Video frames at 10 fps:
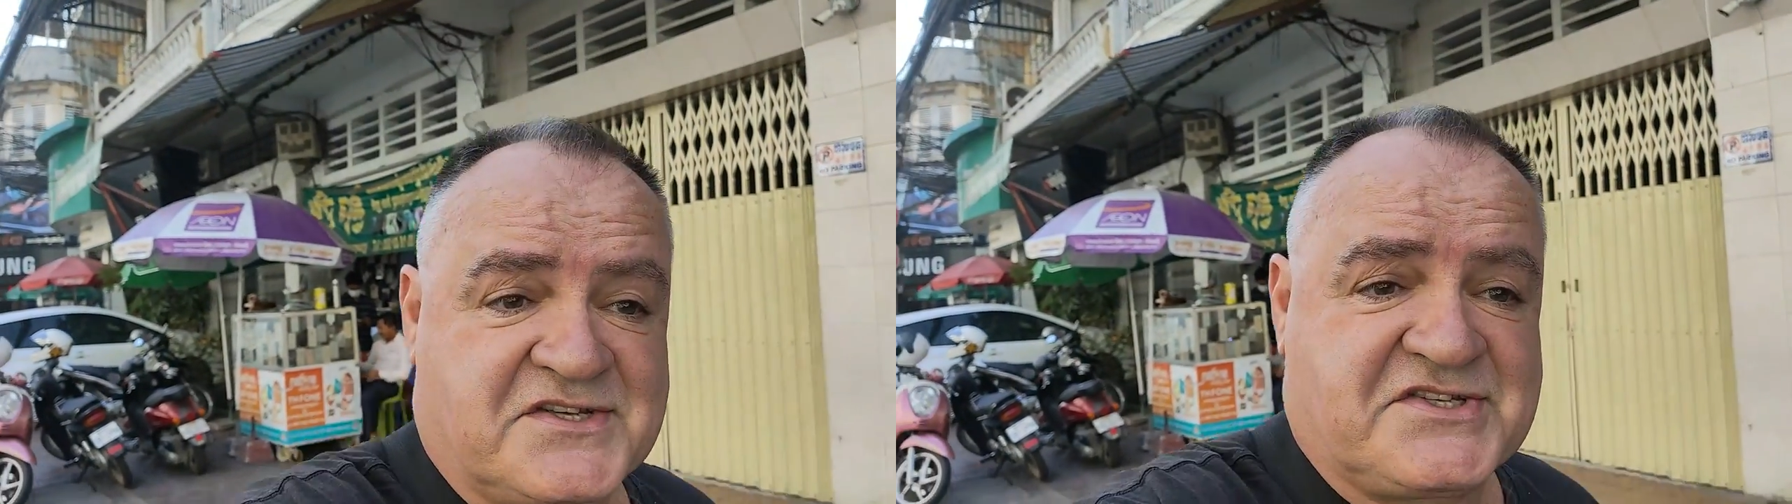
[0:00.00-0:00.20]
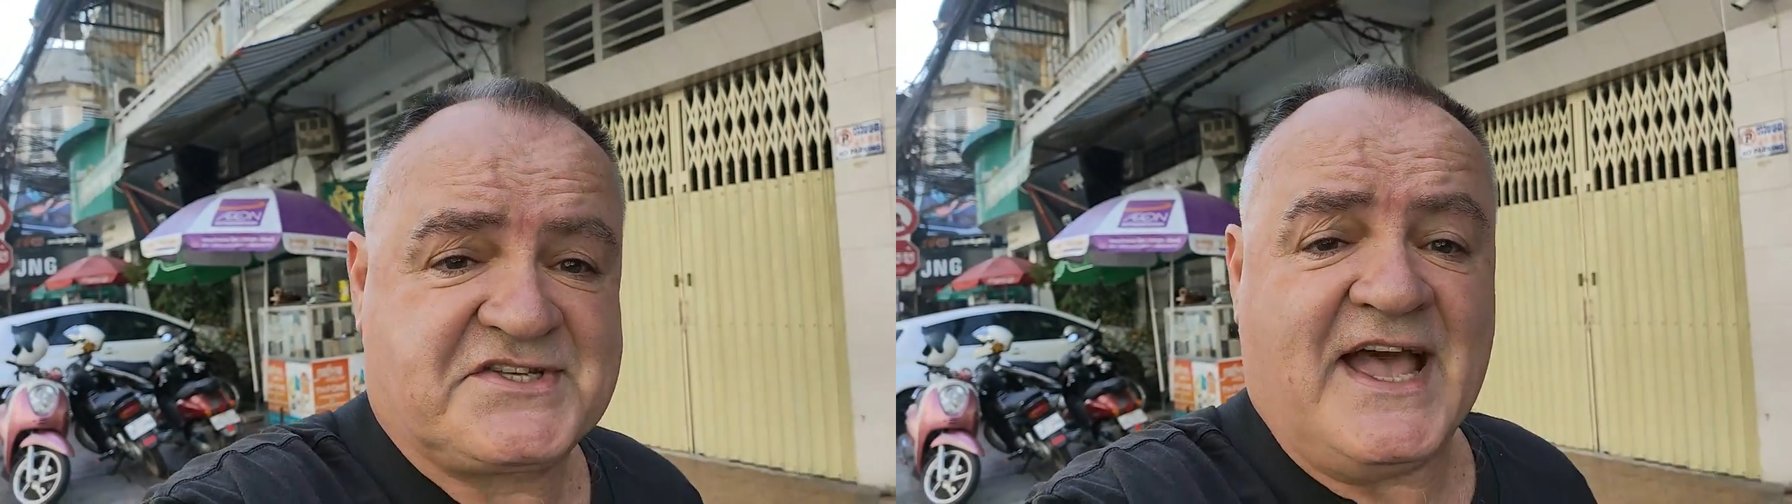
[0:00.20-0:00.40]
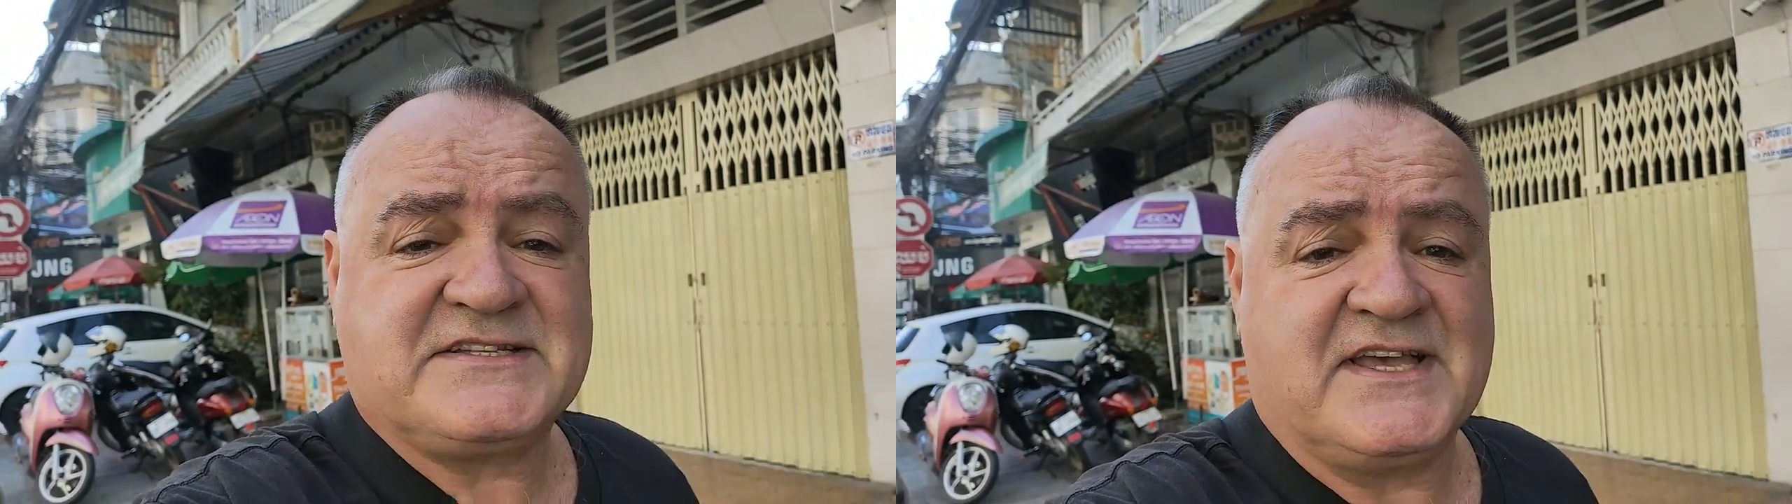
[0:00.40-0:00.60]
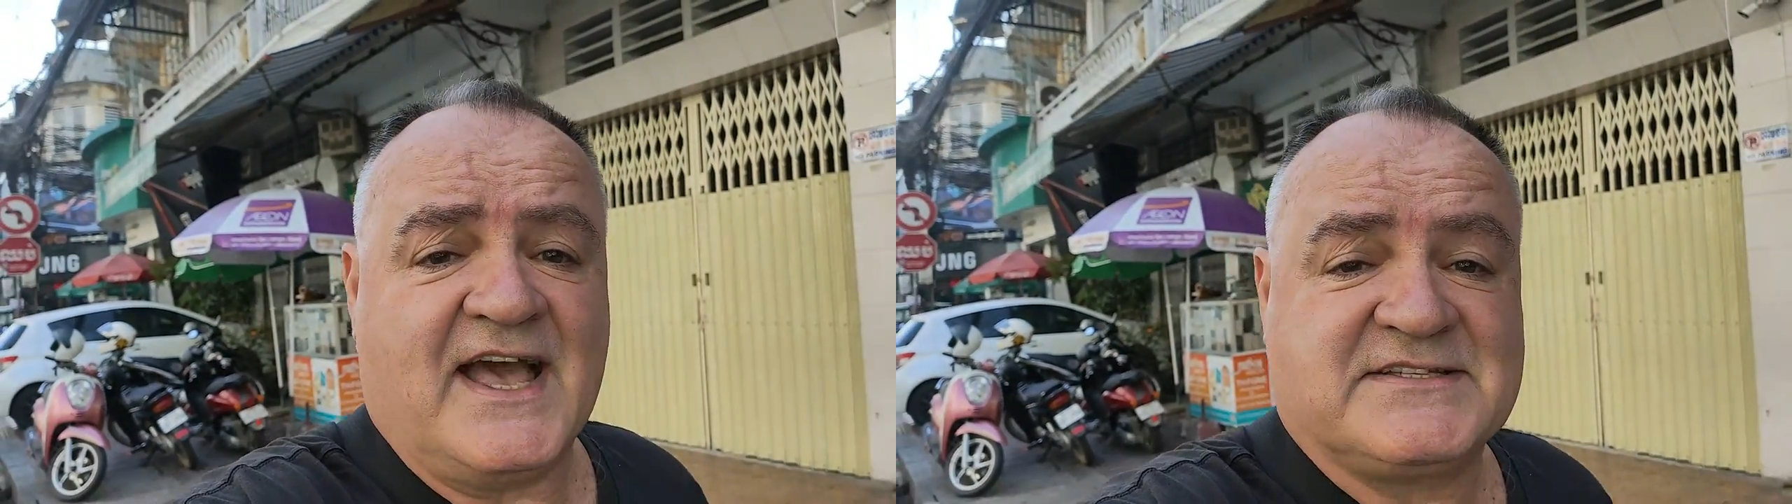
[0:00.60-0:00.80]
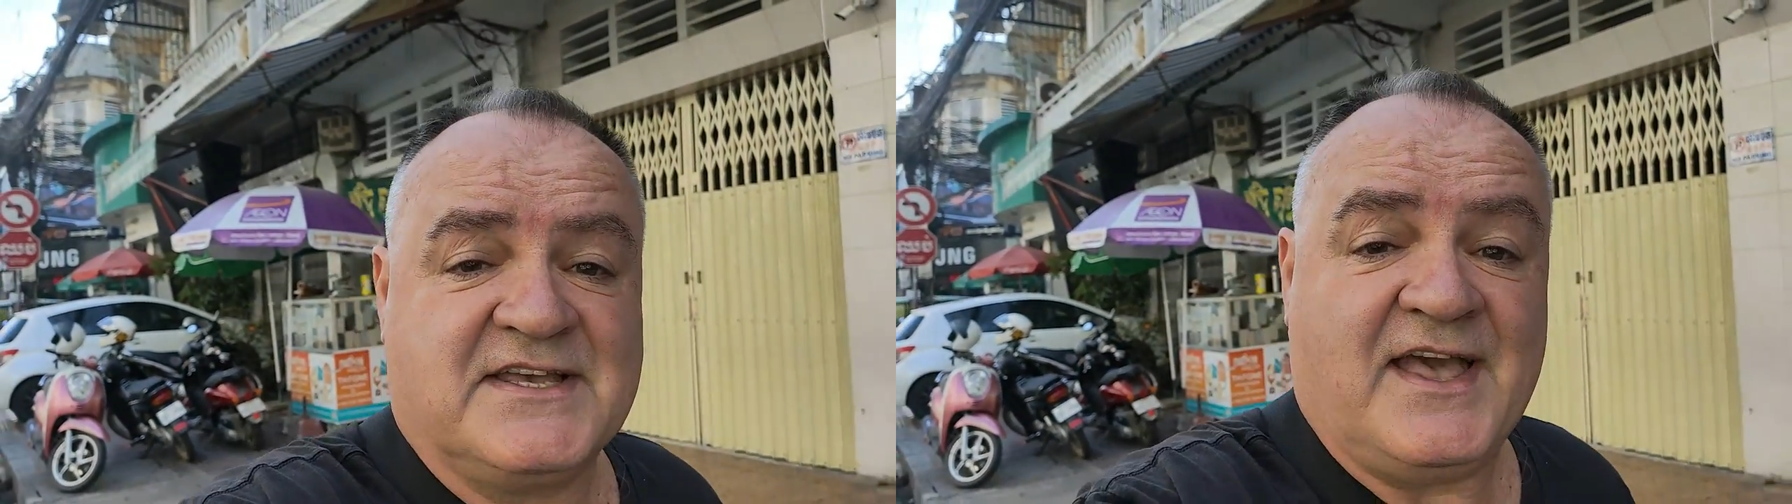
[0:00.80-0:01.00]
Steady
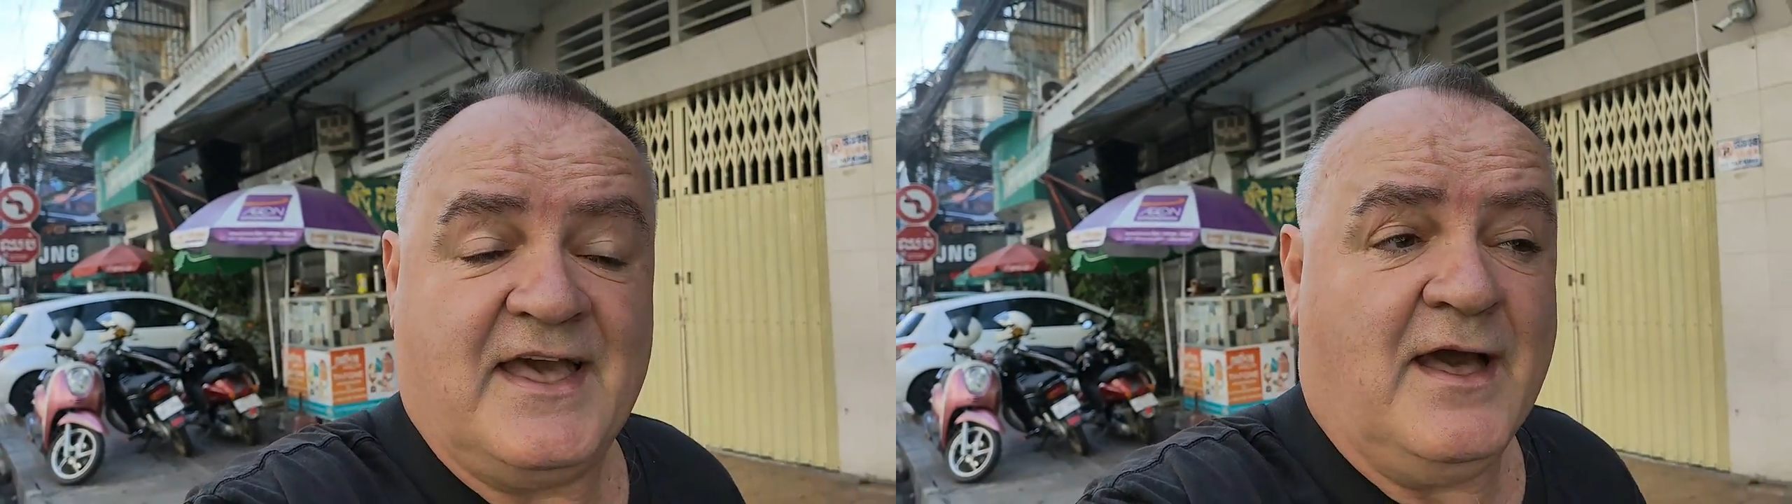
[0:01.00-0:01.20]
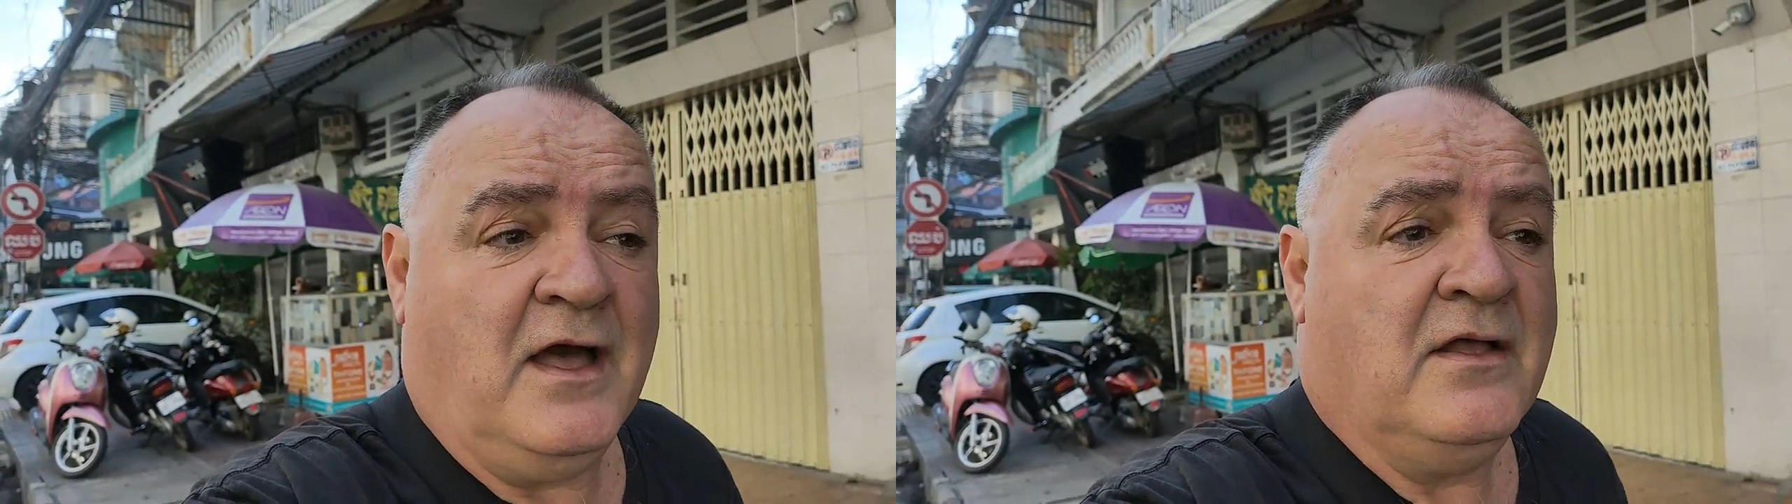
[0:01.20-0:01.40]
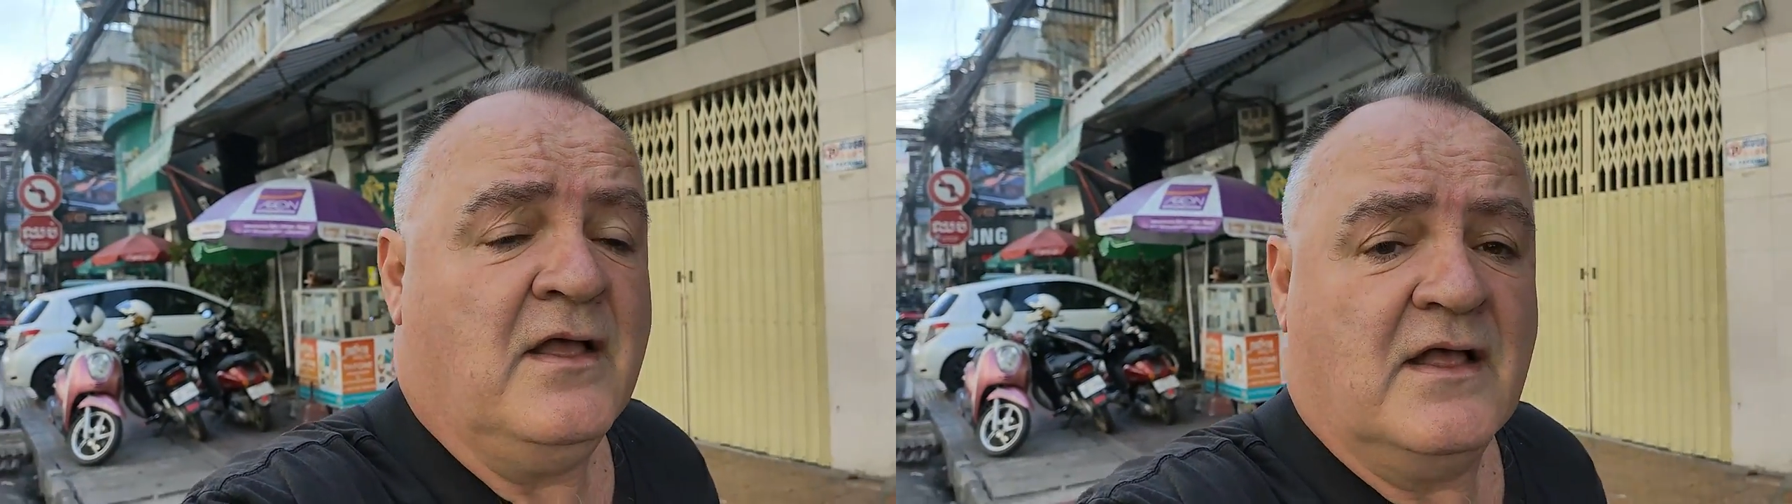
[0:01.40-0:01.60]
Eddie here,